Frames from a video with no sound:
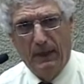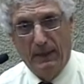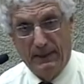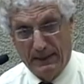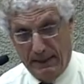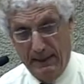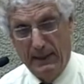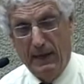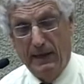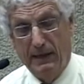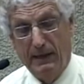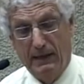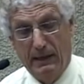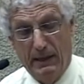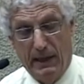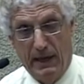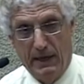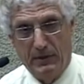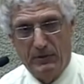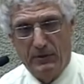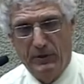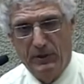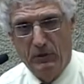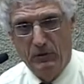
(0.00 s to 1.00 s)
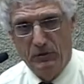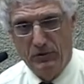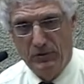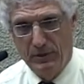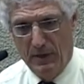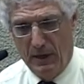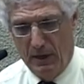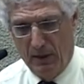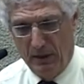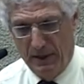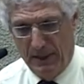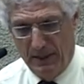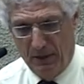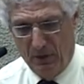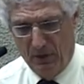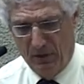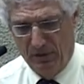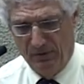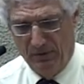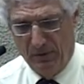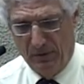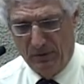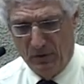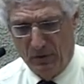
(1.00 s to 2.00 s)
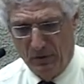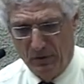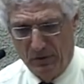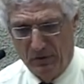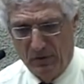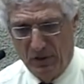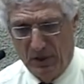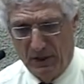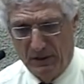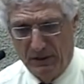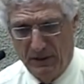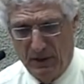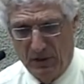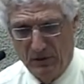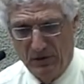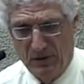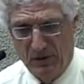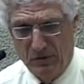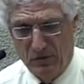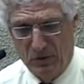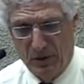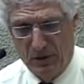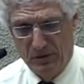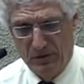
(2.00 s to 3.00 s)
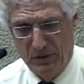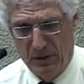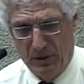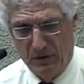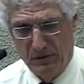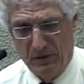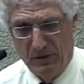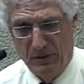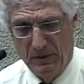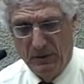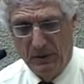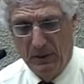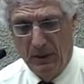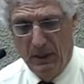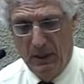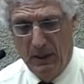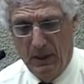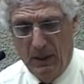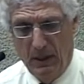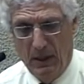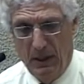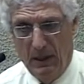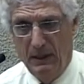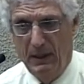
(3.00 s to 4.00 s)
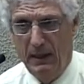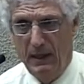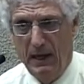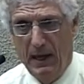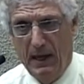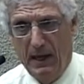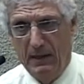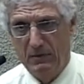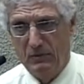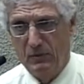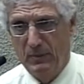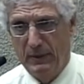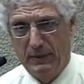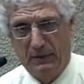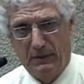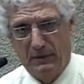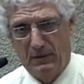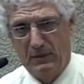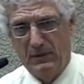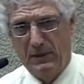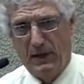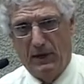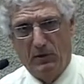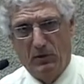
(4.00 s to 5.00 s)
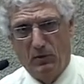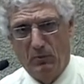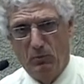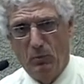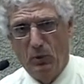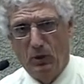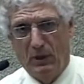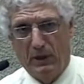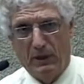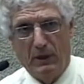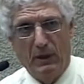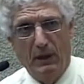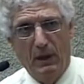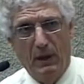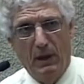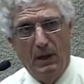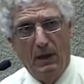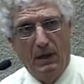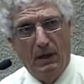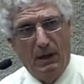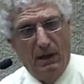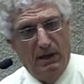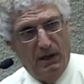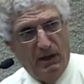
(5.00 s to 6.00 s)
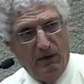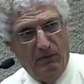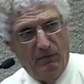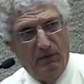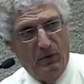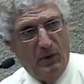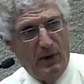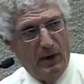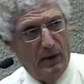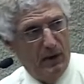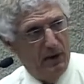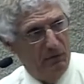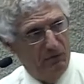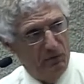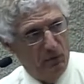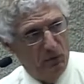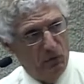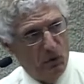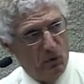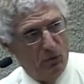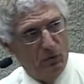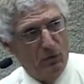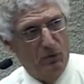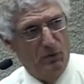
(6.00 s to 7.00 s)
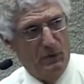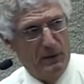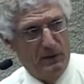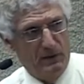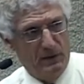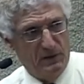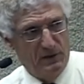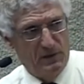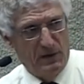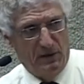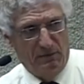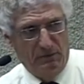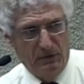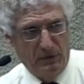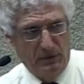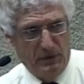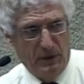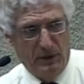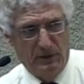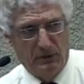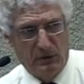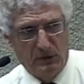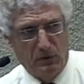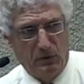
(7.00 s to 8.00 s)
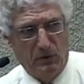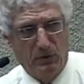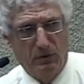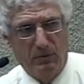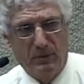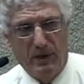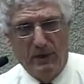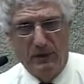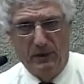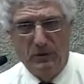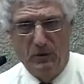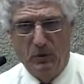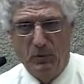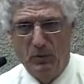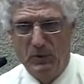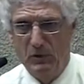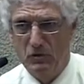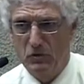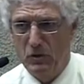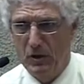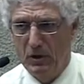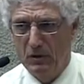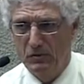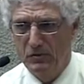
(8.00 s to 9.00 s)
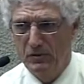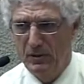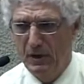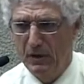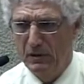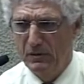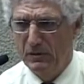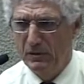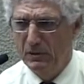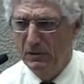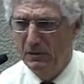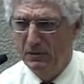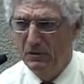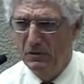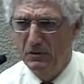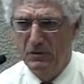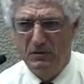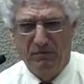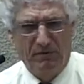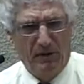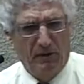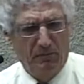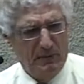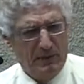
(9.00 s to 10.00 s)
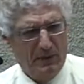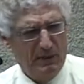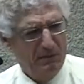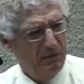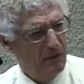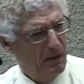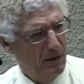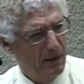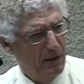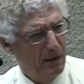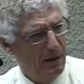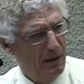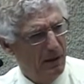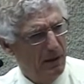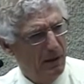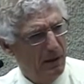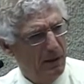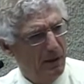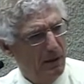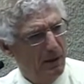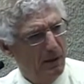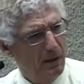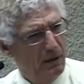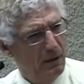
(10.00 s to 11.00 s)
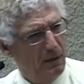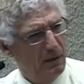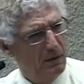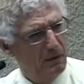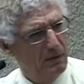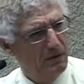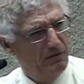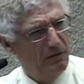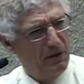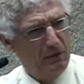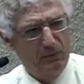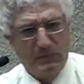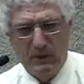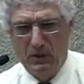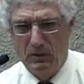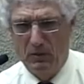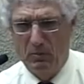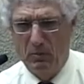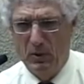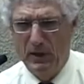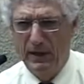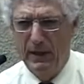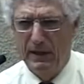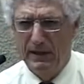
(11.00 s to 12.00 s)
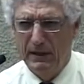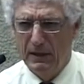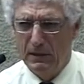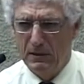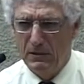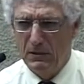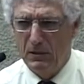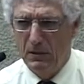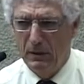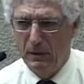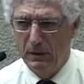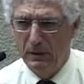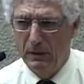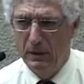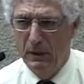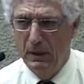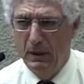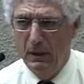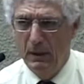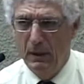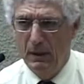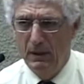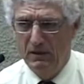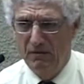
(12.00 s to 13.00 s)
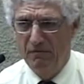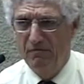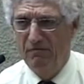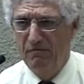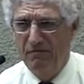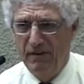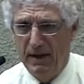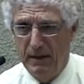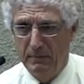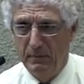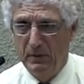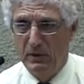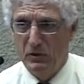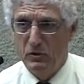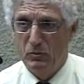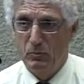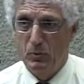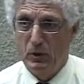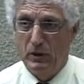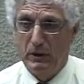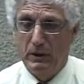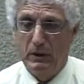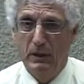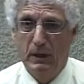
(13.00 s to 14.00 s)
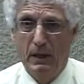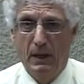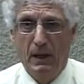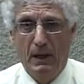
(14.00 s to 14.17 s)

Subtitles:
Canadian, actually, who's now at Harvard called Charles Nelson, and he has written the standard book. If you don't know about this stuff and you'd like to learn about it, you read Charles Nelson's Development of the Brain, I think it's called. It's a fabulous book.